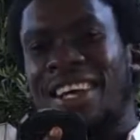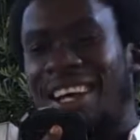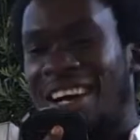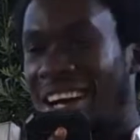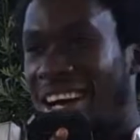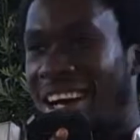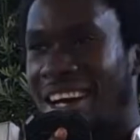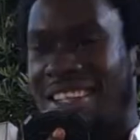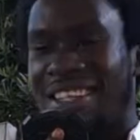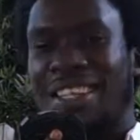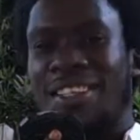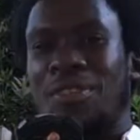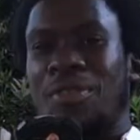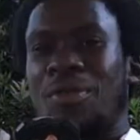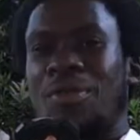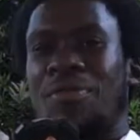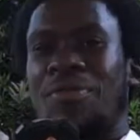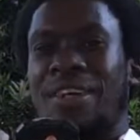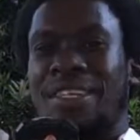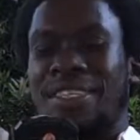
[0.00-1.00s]
They
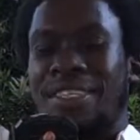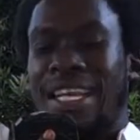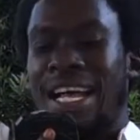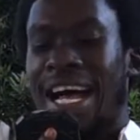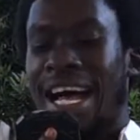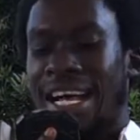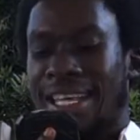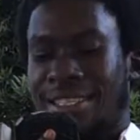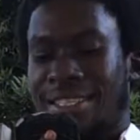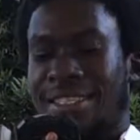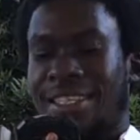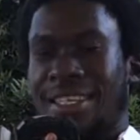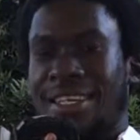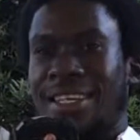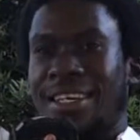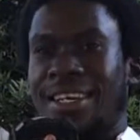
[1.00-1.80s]
do fantastic